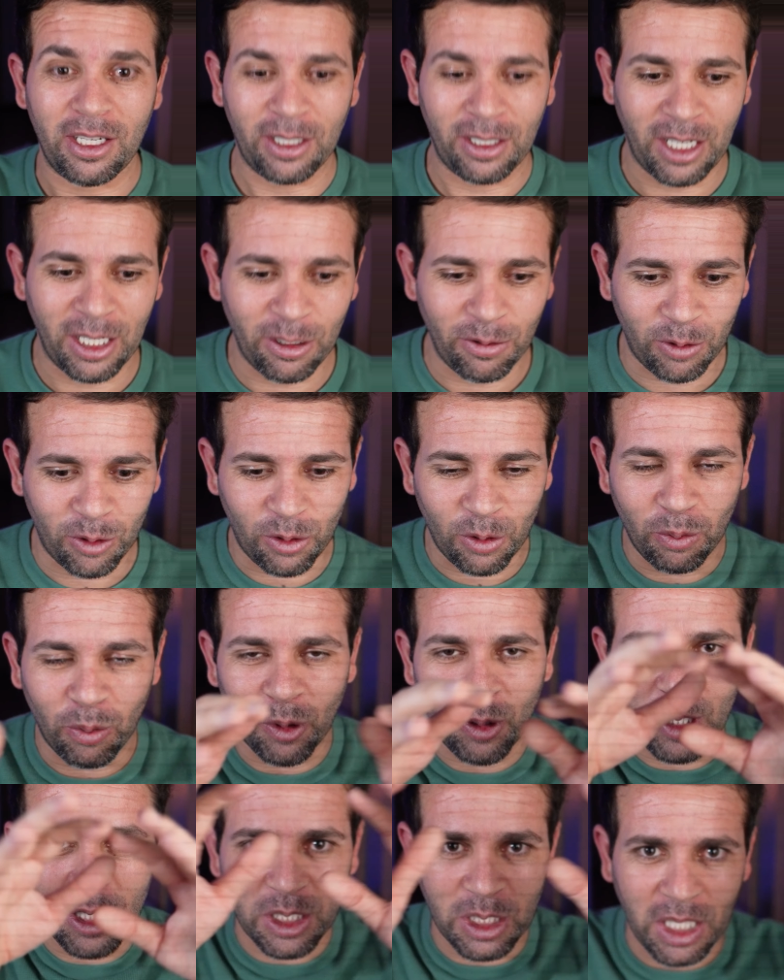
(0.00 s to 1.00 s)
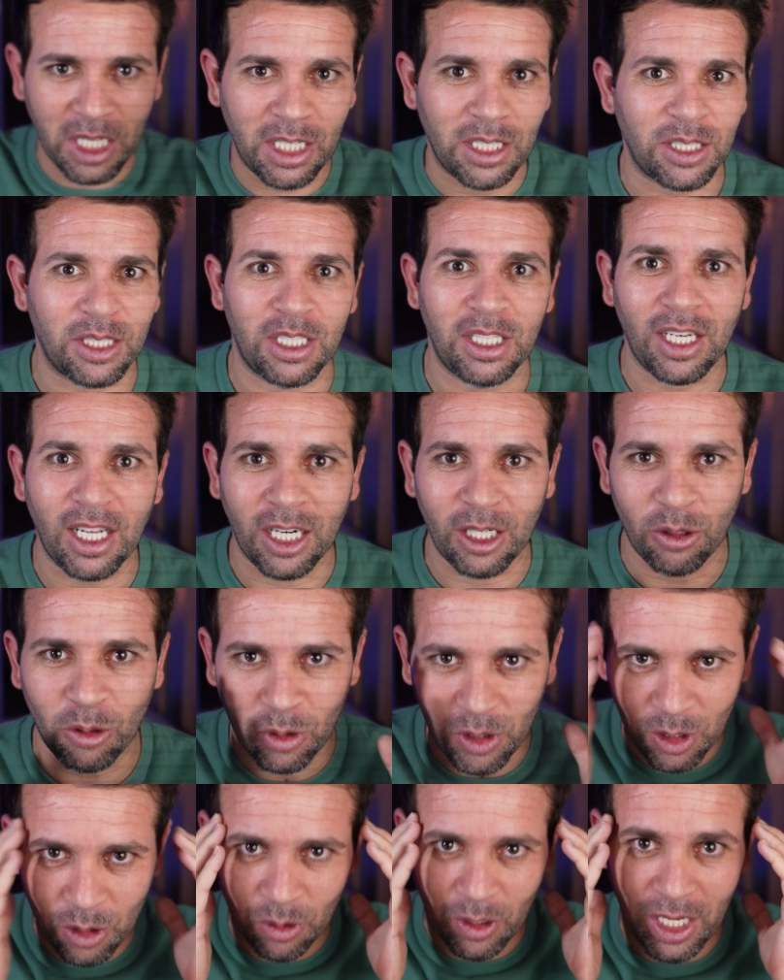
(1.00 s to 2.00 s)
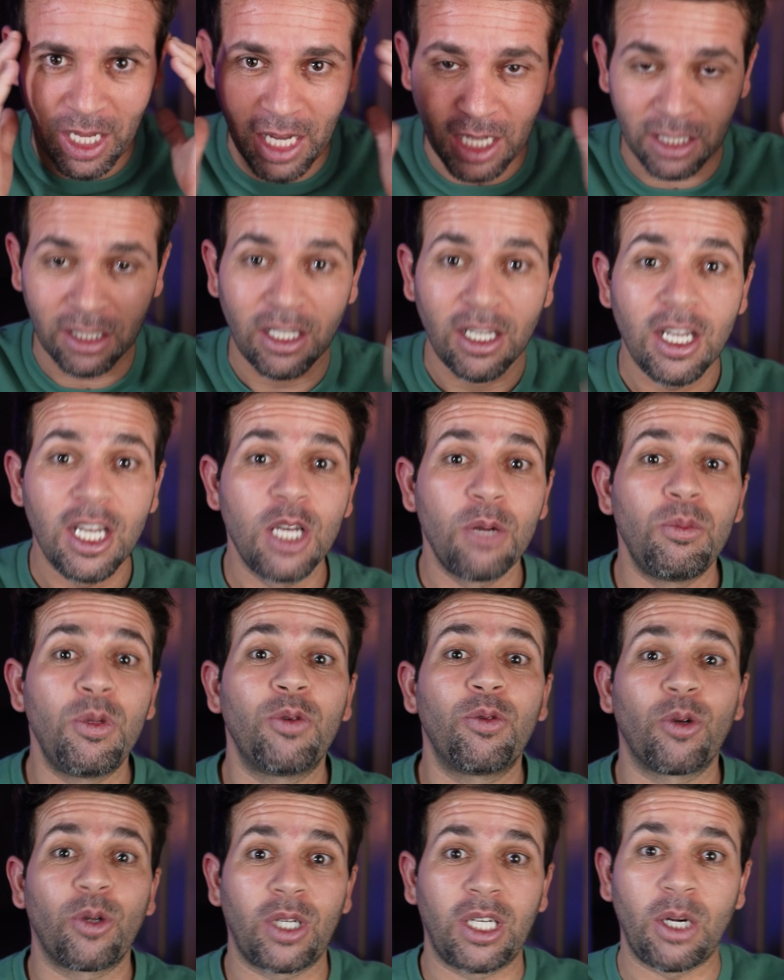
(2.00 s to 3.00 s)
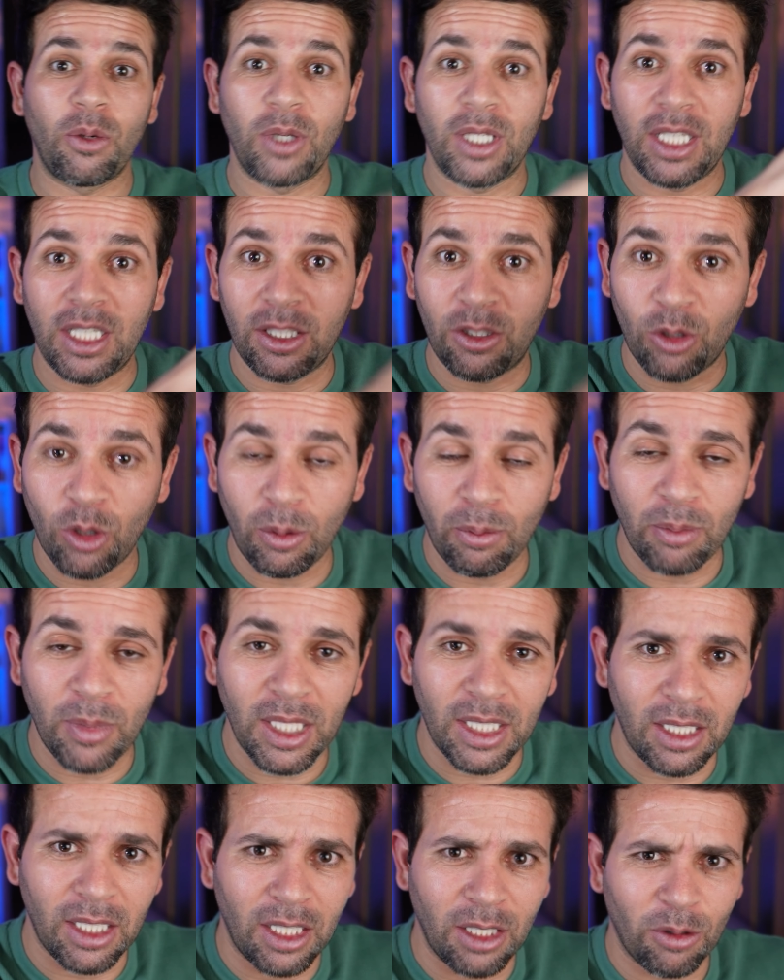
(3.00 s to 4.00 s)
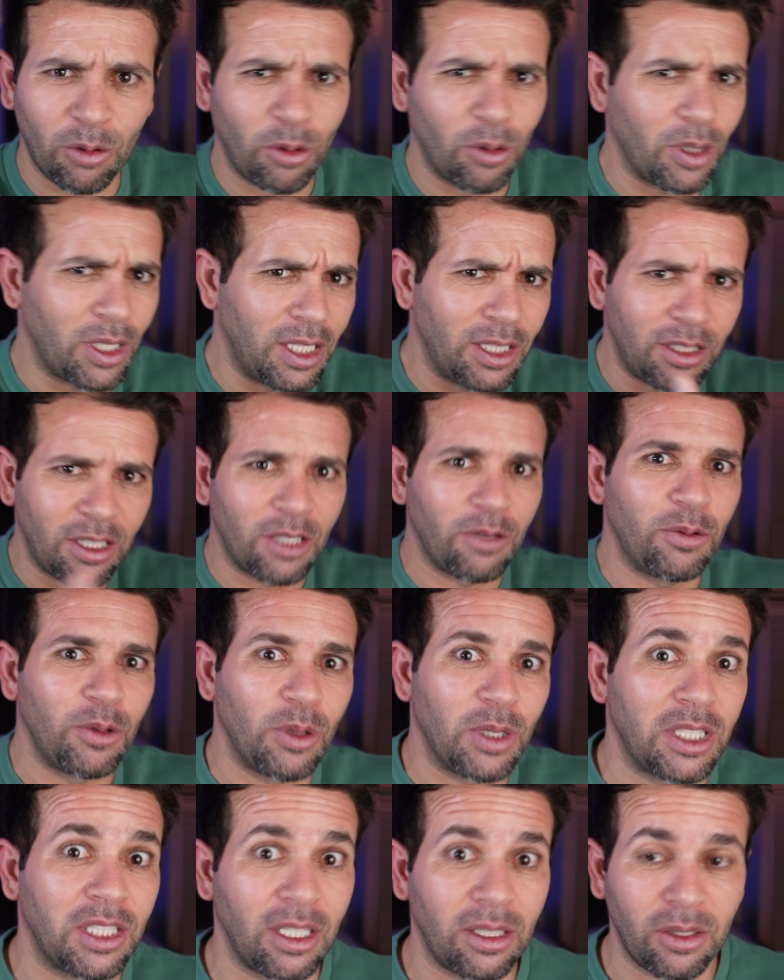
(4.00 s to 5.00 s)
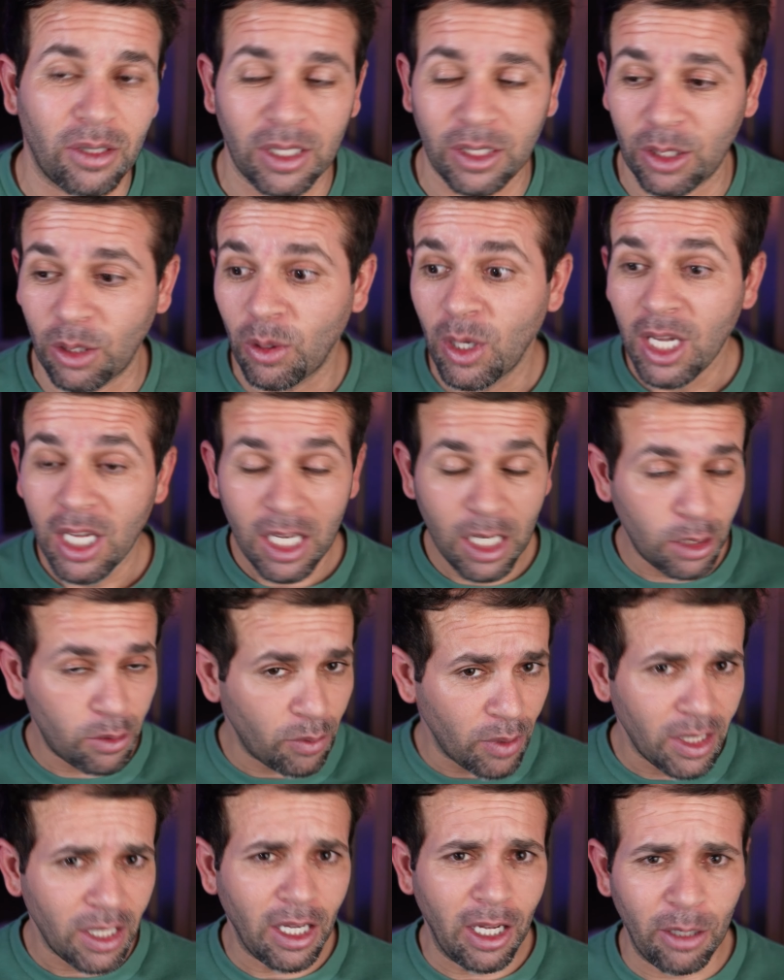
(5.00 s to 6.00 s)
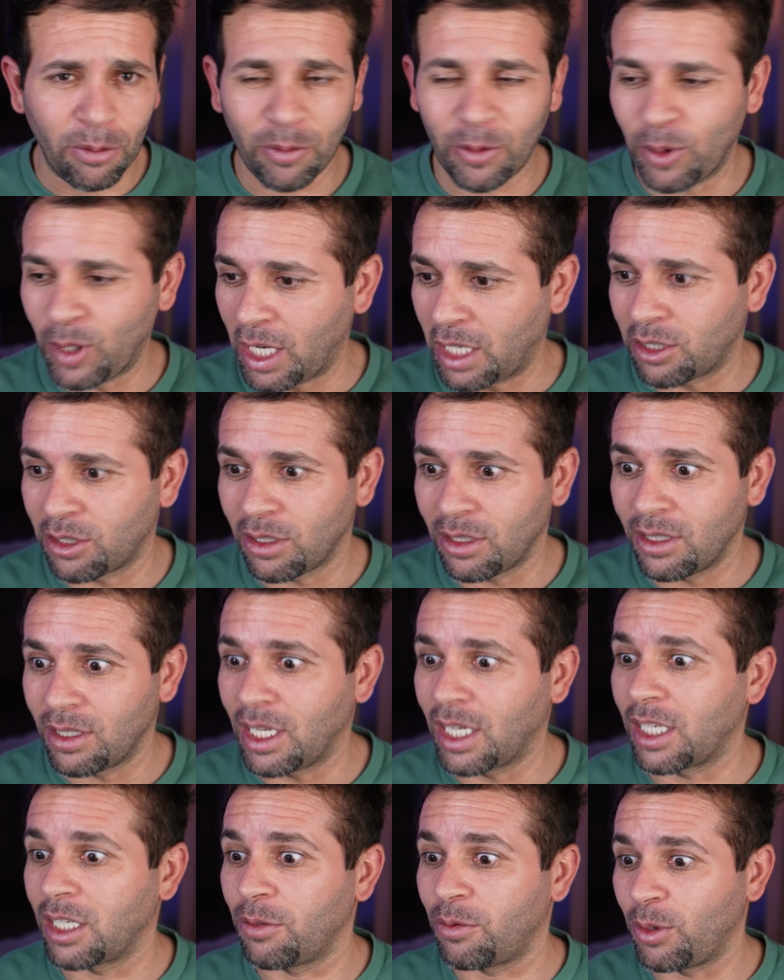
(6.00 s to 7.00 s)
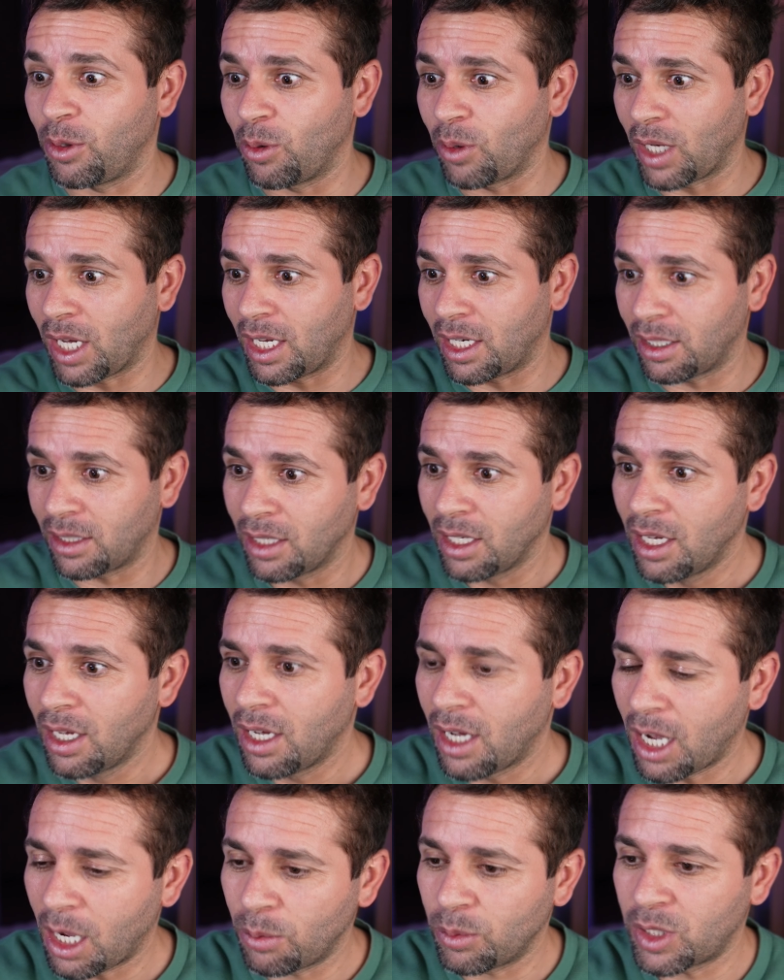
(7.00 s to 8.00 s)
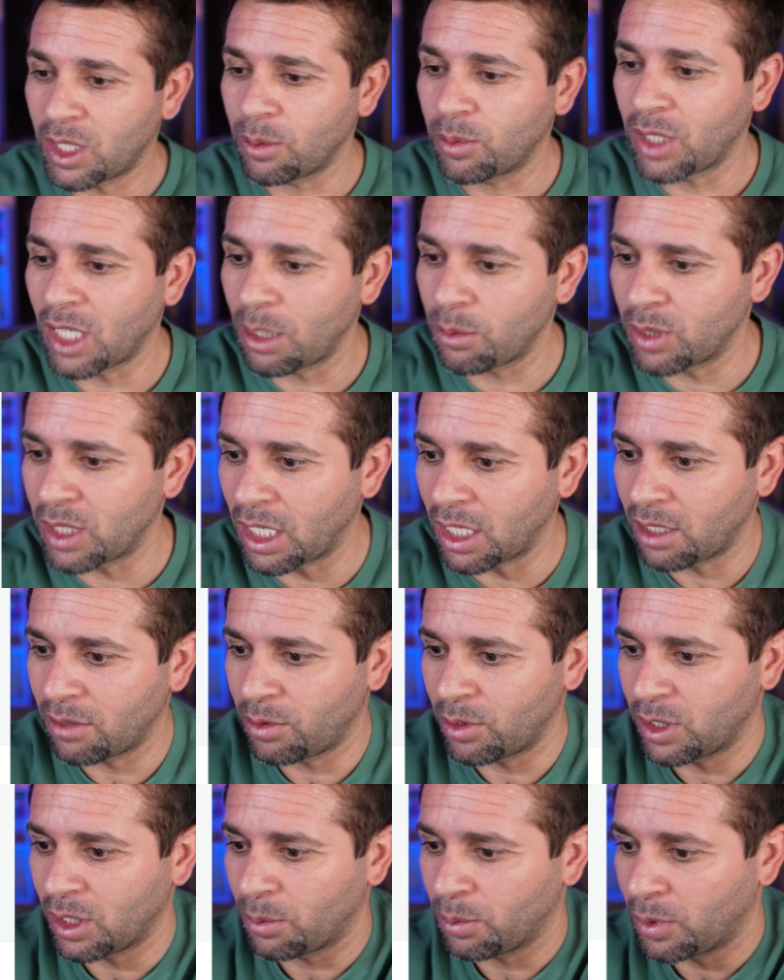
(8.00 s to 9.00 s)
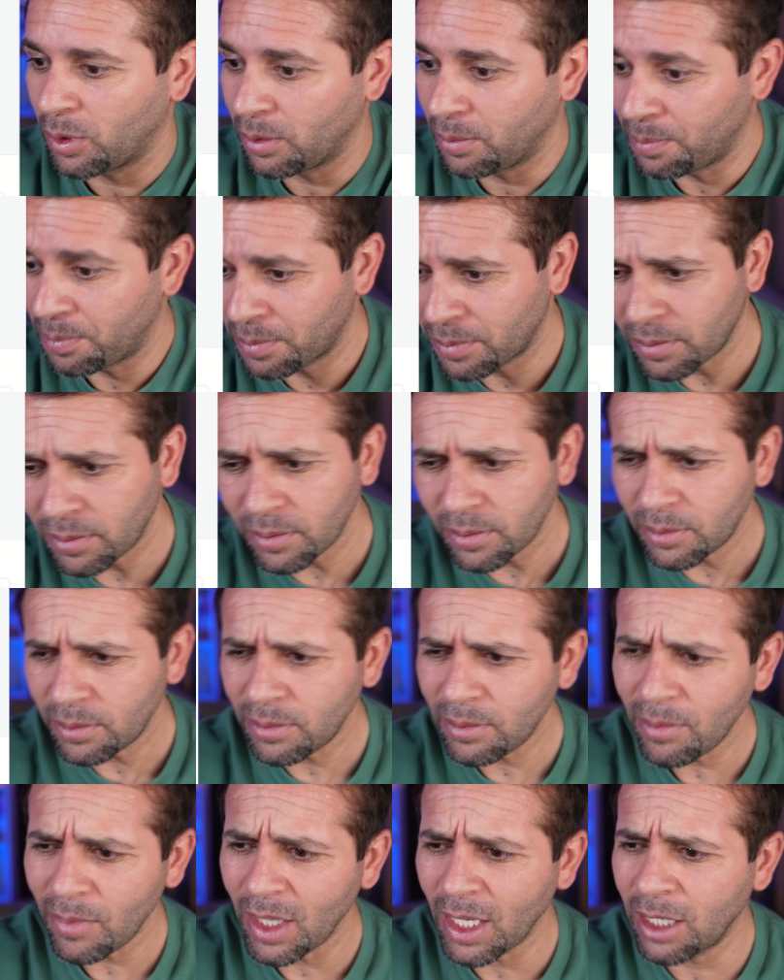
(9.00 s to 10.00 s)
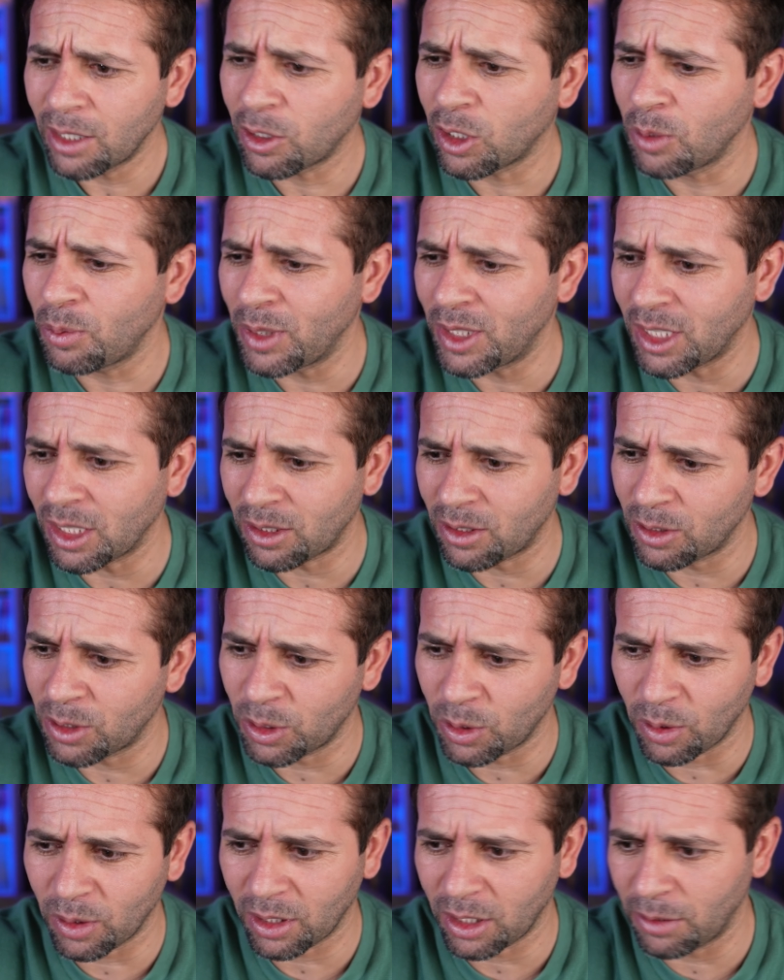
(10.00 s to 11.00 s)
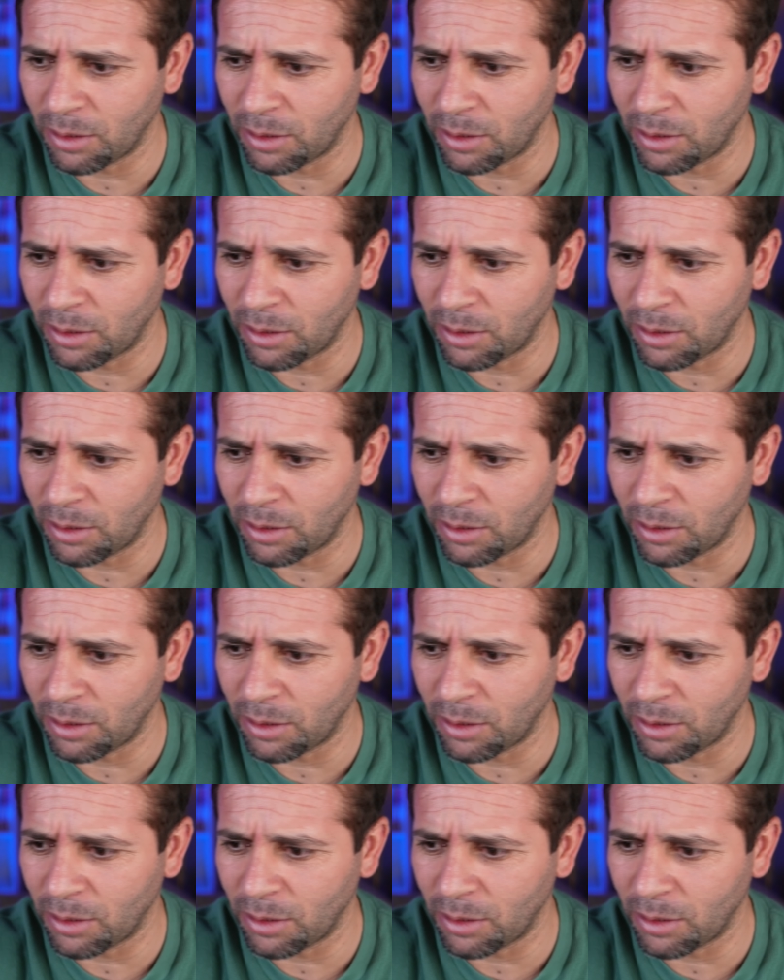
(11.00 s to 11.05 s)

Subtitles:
kind of to put this kind of scenario in your head before going into a meeting or interview, etc. So it's very helpful actually. Like if you look at it, sometimes, like for example, it could be just a short